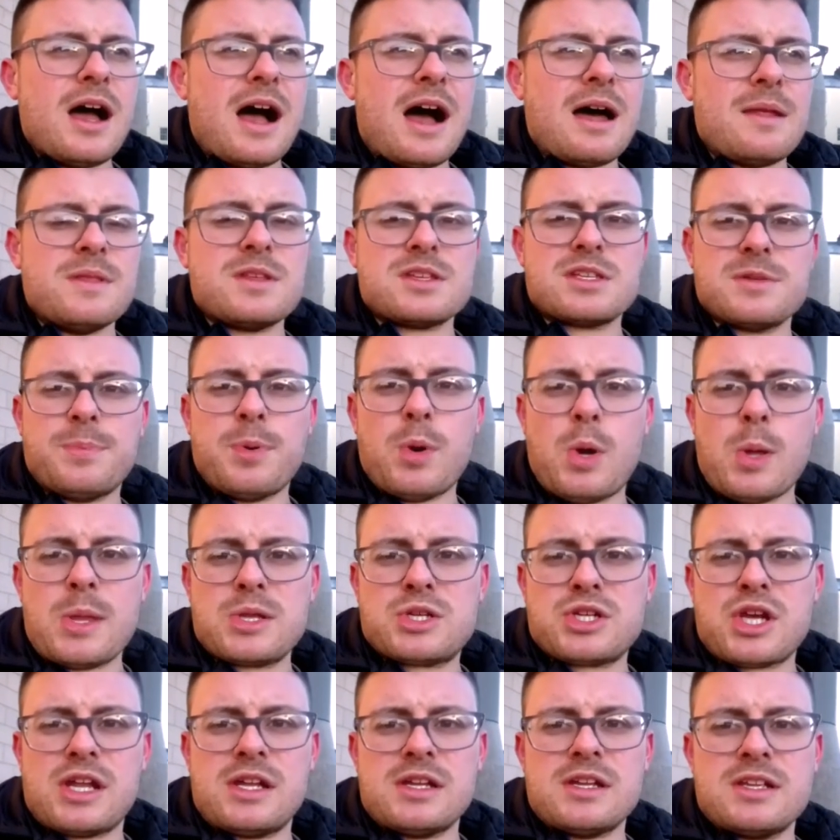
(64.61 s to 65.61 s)
And the support on
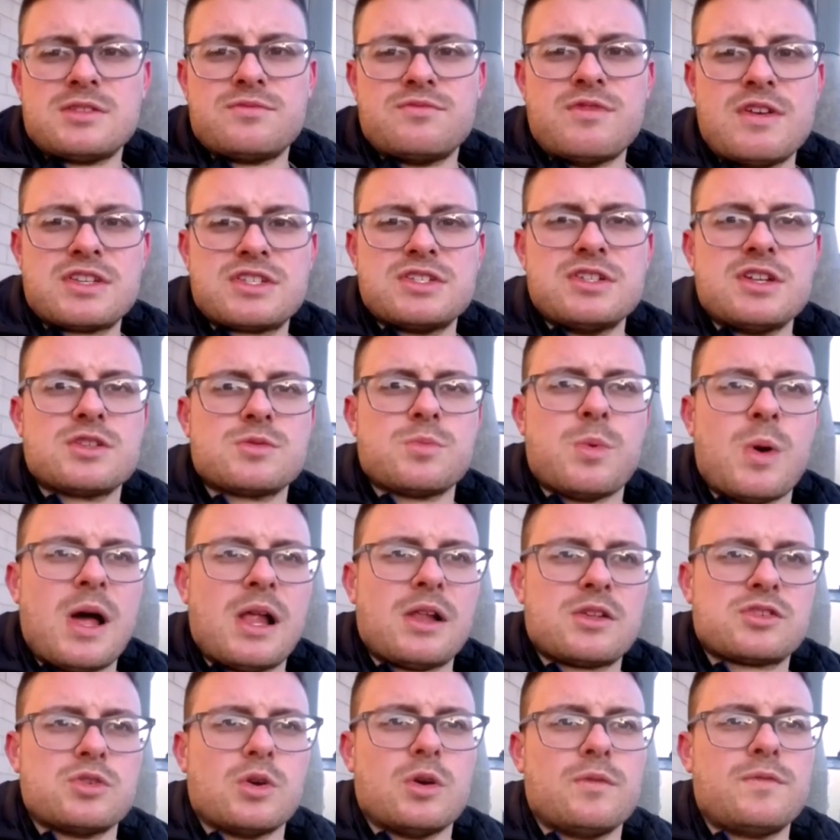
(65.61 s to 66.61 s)
the channel has risen as
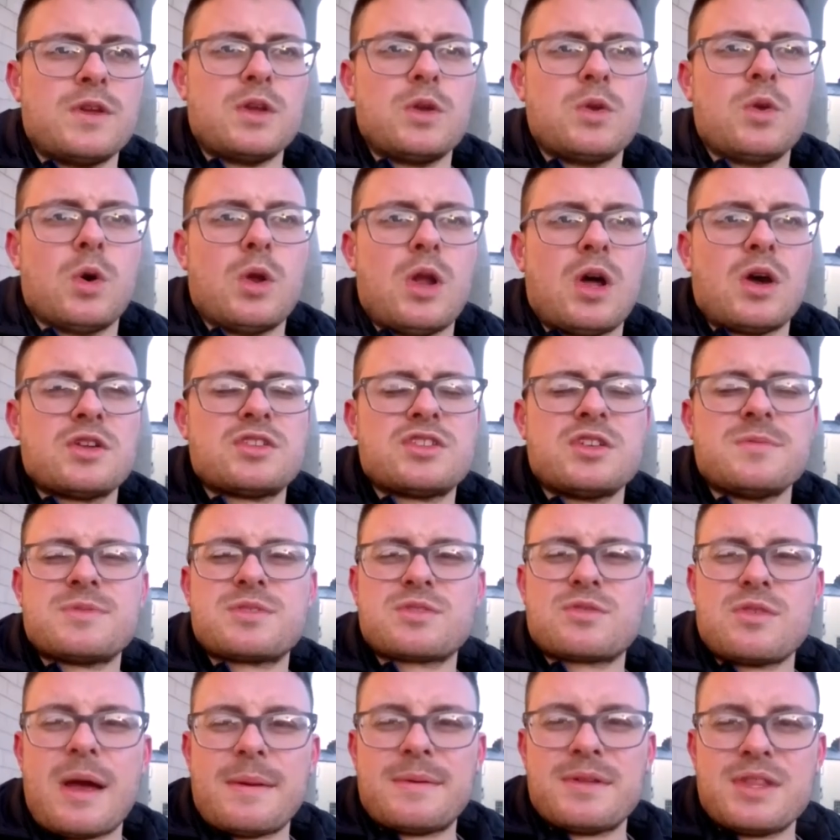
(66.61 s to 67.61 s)
well. So if you can go along and
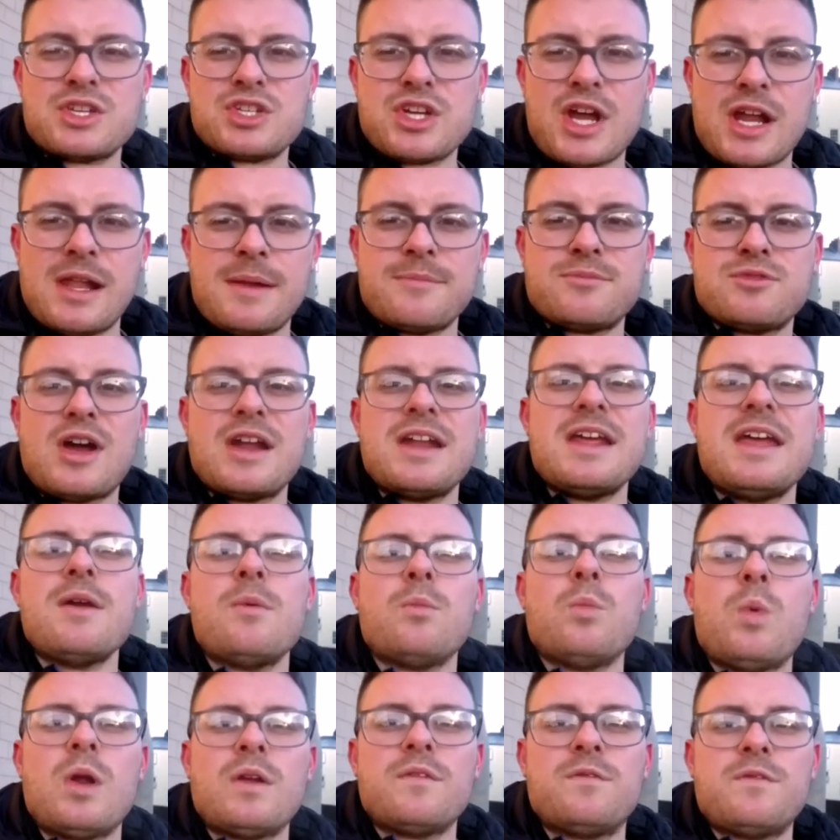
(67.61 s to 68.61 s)
subscribe to the channel, I'm trying to
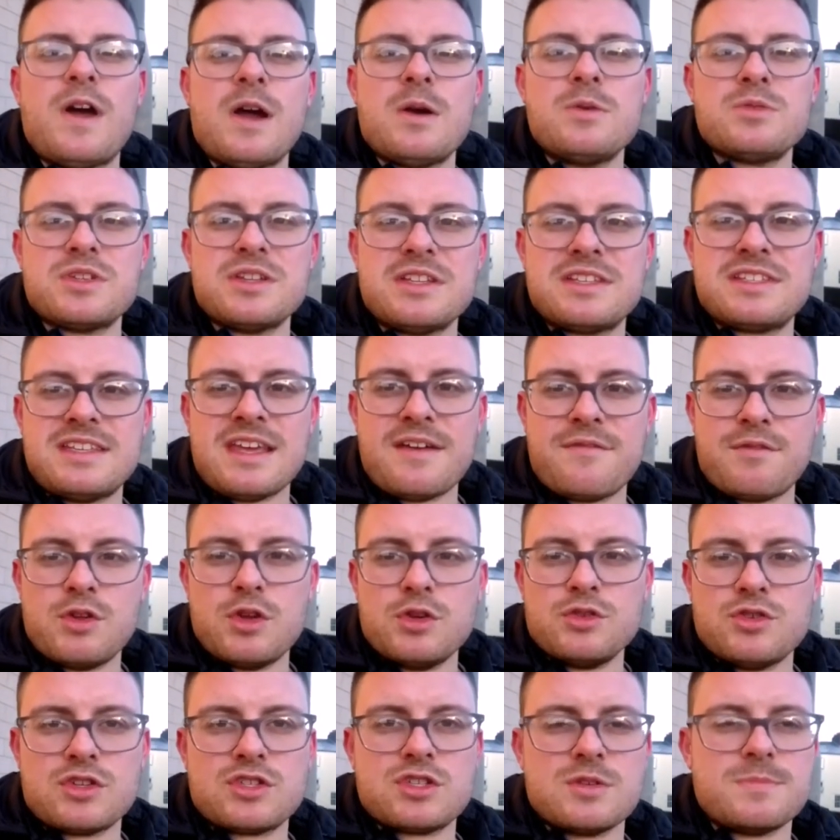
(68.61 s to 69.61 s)
hit
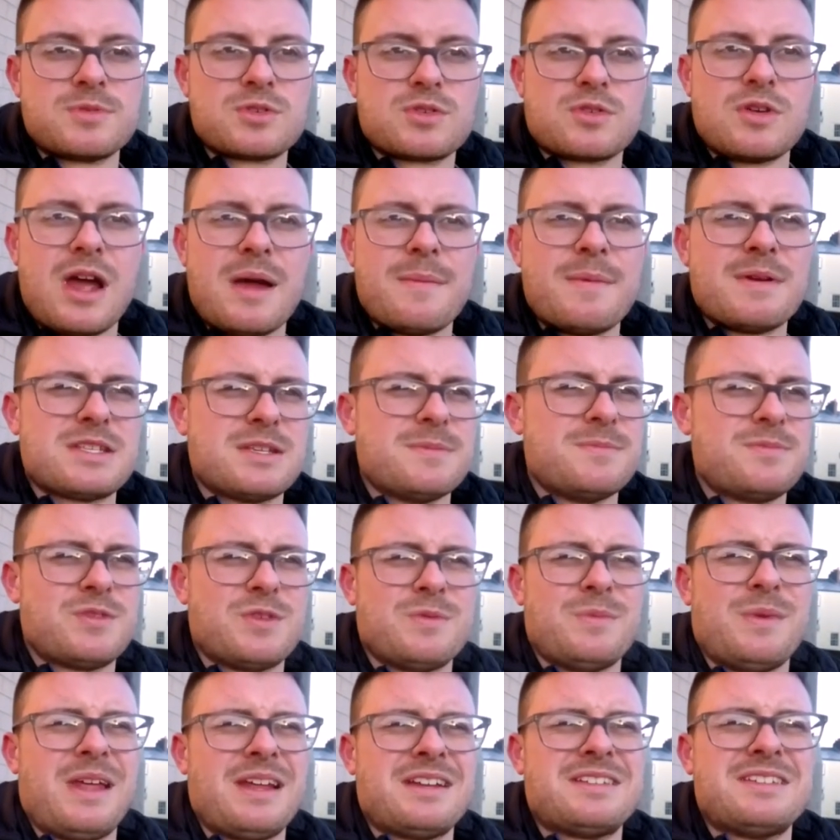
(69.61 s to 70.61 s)
1,700 subscribers. I'm
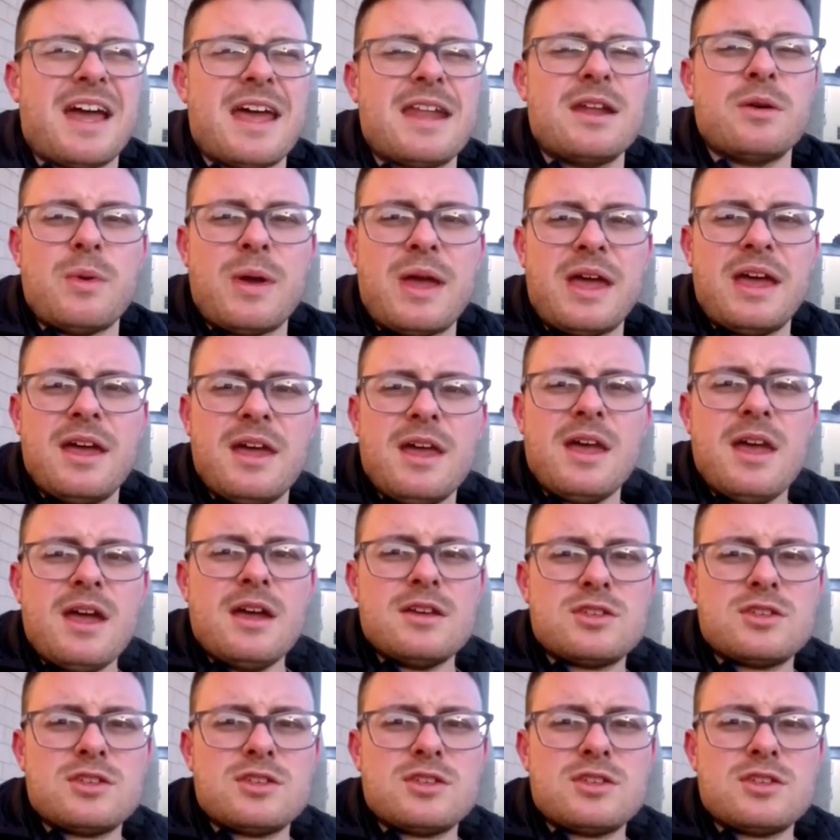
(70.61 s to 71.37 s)
something like 10 away.